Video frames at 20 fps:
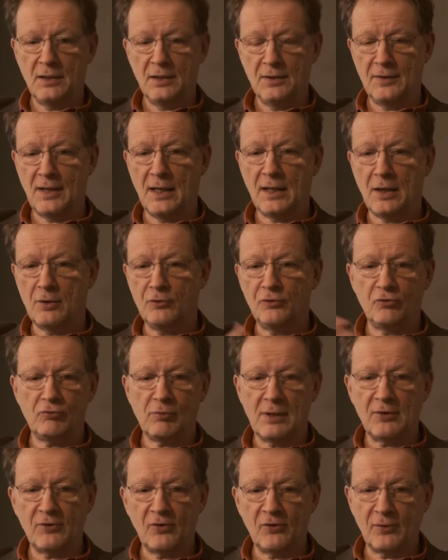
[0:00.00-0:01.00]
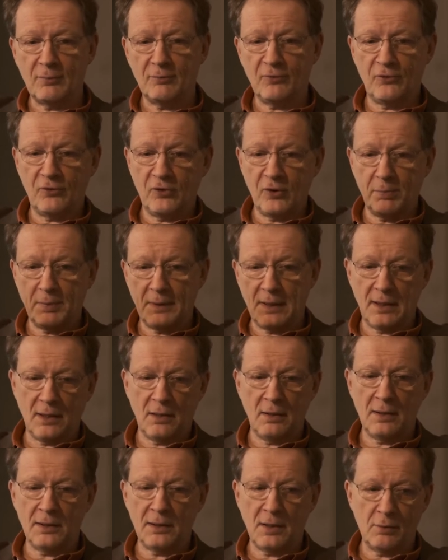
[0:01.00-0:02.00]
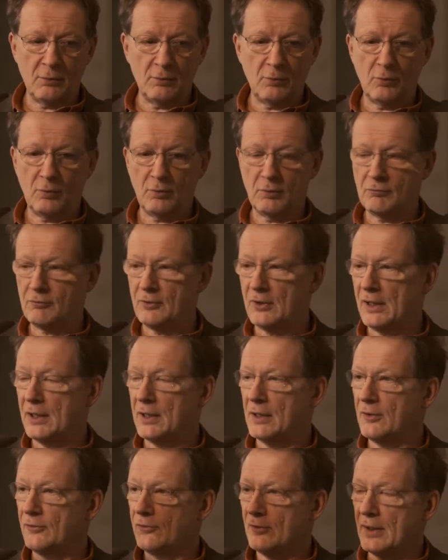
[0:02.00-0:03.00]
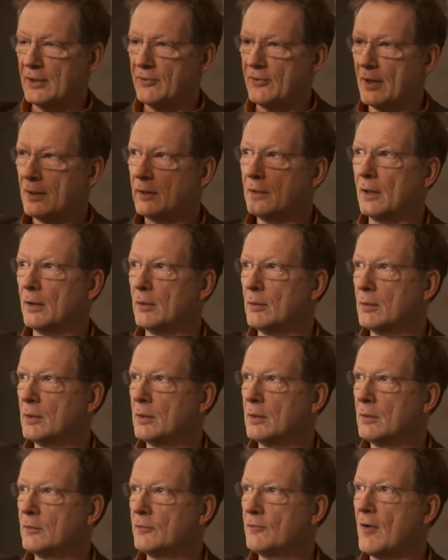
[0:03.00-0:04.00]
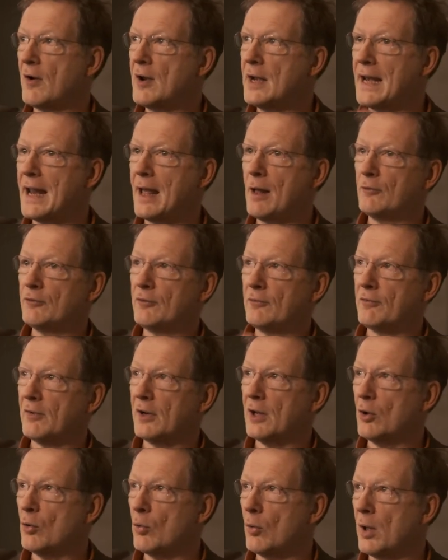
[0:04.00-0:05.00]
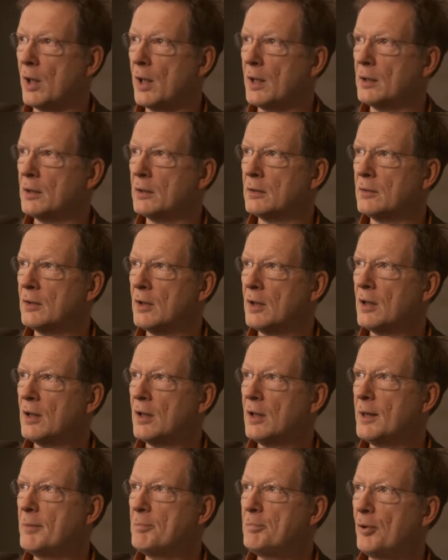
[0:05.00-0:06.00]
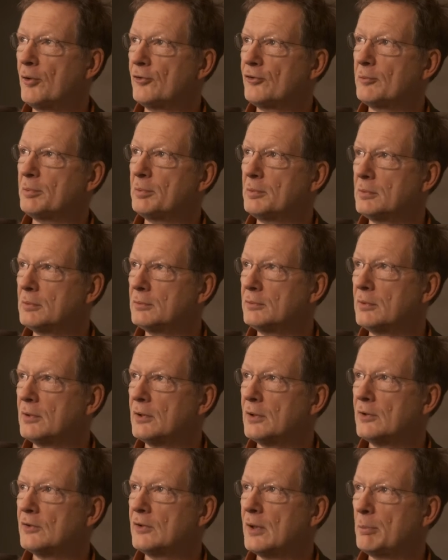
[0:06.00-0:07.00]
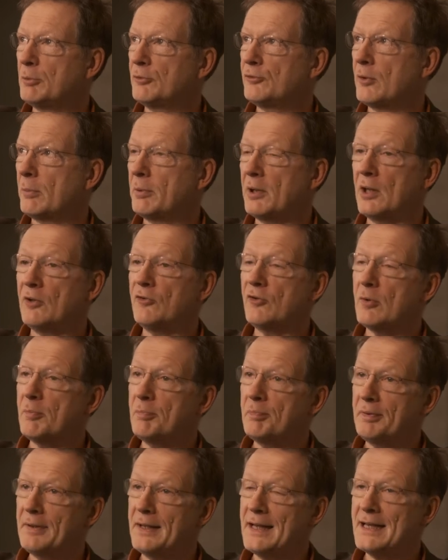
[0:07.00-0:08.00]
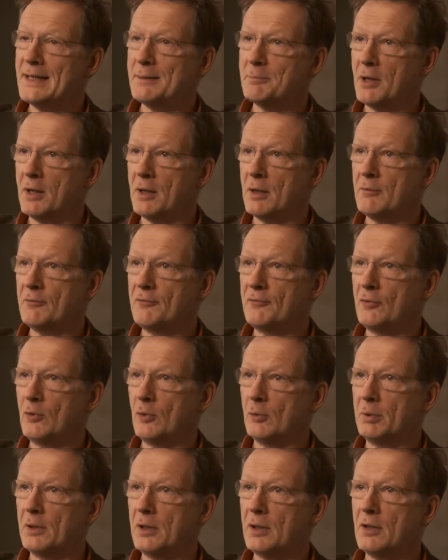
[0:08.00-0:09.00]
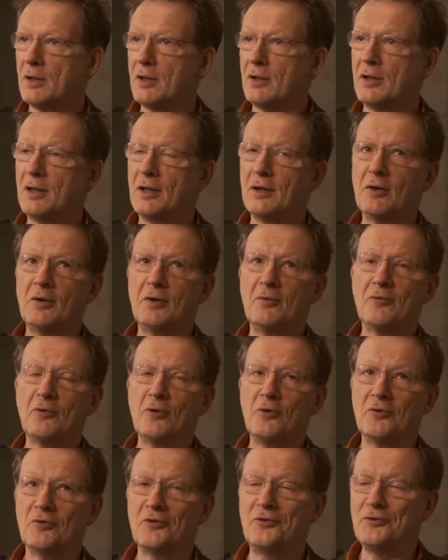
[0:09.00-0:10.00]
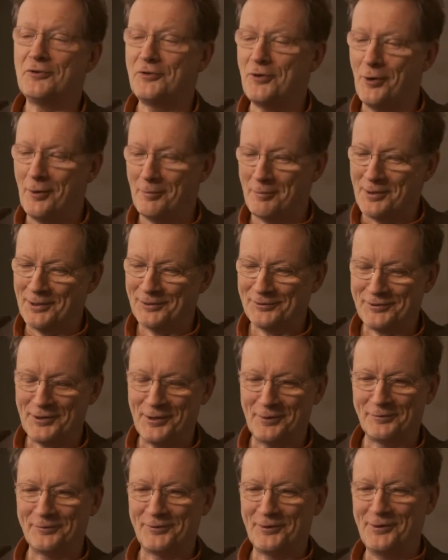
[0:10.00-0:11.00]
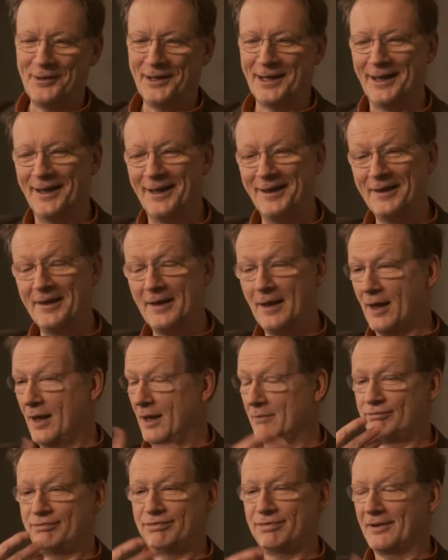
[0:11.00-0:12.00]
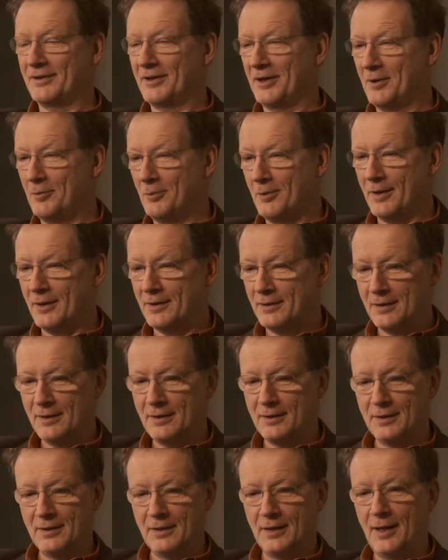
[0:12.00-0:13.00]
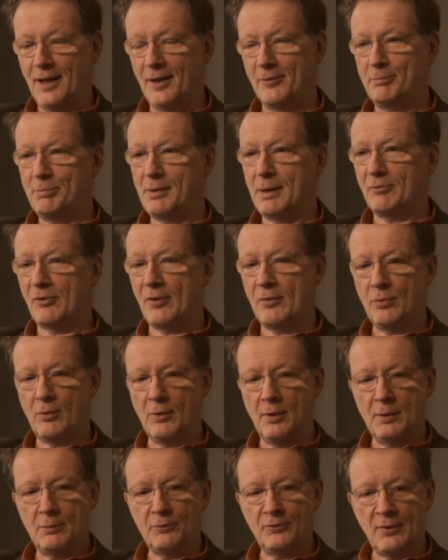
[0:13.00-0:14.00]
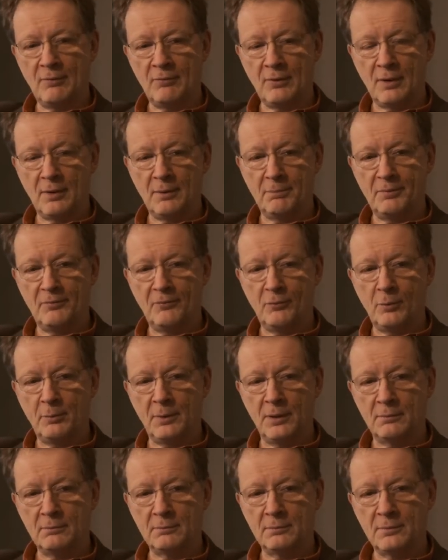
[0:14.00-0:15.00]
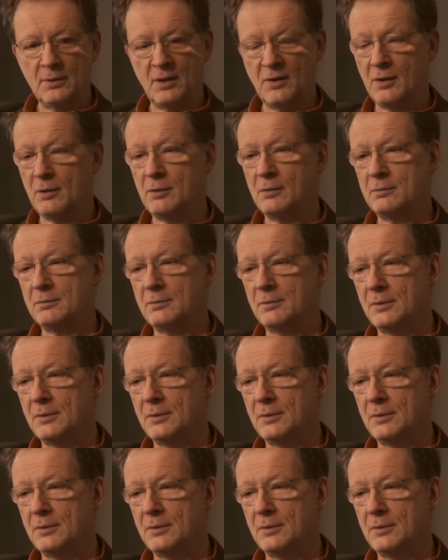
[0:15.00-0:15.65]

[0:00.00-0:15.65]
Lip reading: then go straight to some stupidly high note or ridiculous glissando, and very loud to very quiet, and impossible double stopping. It's completely my own fault, but I kind of couldn't stop myself doing it. I don't know why. Perhaps I thought I was never going to perform it, although